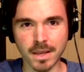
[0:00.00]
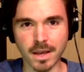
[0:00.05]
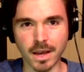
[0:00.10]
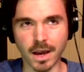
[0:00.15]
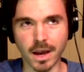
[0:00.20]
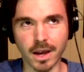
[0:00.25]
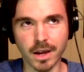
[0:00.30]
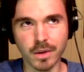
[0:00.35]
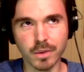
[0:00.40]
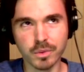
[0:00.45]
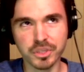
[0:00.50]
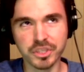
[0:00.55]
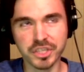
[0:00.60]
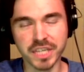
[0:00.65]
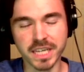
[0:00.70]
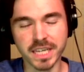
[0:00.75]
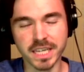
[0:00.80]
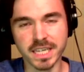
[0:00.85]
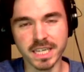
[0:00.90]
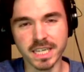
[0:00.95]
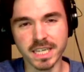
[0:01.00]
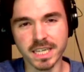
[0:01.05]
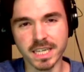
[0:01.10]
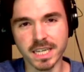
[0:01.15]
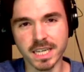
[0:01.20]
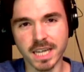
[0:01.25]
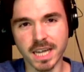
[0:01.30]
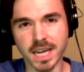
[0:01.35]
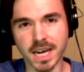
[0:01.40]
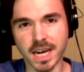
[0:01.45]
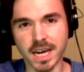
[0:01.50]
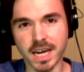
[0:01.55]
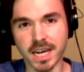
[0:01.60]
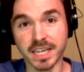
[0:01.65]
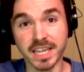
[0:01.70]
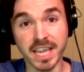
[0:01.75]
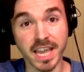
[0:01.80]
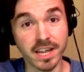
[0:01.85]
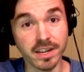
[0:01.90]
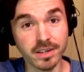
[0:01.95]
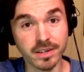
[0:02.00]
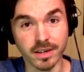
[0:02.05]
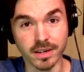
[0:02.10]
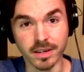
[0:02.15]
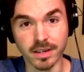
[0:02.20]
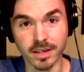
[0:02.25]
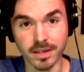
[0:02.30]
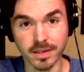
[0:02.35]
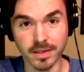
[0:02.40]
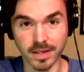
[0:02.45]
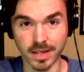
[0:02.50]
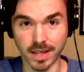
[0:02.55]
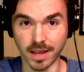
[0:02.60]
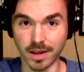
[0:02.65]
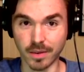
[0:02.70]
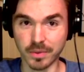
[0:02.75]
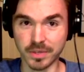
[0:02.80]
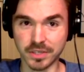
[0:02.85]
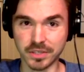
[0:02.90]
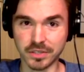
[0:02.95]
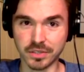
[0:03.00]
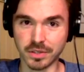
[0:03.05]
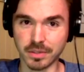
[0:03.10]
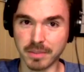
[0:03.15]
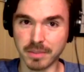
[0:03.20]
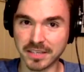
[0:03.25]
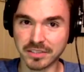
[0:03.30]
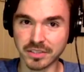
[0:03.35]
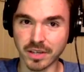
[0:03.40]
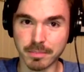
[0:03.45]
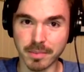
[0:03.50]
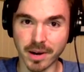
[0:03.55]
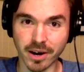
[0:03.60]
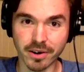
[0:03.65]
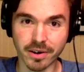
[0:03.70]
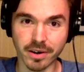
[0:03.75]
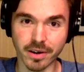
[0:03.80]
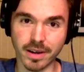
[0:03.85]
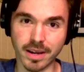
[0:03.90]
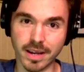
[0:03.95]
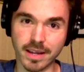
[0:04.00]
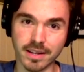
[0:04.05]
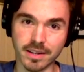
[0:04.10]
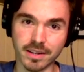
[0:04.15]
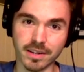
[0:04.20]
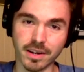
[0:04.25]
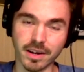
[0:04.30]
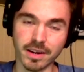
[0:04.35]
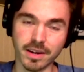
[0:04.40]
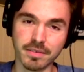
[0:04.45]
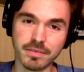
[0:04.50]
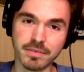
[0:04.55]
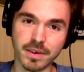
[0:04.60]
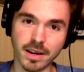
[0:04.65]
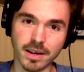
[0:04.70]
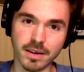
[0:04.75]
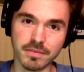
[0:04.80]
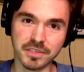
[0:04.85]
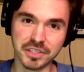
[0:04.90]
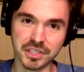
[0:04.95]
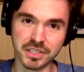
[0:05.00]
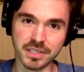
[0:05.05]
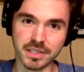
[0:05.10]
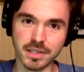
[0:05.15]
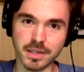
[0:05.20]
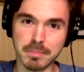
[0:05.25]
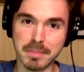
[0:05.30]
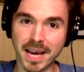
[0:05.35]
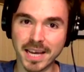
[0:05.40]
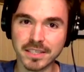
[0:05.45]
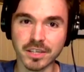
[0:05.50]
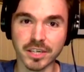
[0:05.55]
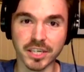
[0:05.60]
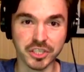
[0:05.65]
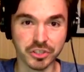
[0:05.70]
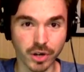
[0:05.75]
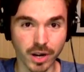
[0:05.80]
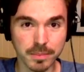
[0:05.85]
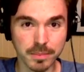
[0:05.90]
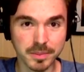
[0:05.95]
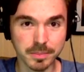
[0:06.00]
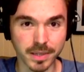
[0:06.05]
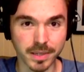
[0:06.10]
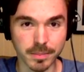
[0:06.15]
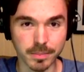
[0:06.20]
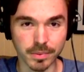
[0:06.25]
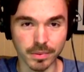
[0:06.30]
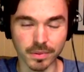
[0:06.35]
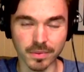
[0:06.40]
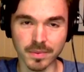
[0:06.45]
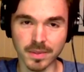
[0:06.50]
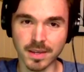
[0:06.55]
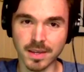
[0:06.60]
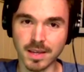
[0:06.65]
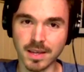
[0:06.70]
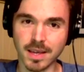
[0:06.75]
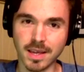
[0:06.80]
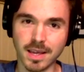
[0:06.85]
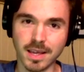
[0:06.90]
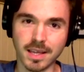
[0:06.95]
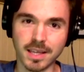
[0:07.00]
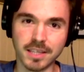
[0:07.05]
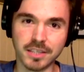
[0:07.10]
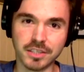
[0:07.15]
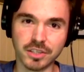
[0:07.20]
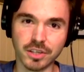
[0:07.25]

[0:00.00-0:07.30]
I was in uh, Kenya and I went to the Masai Mara and I uh, visited the Masai tribes people. And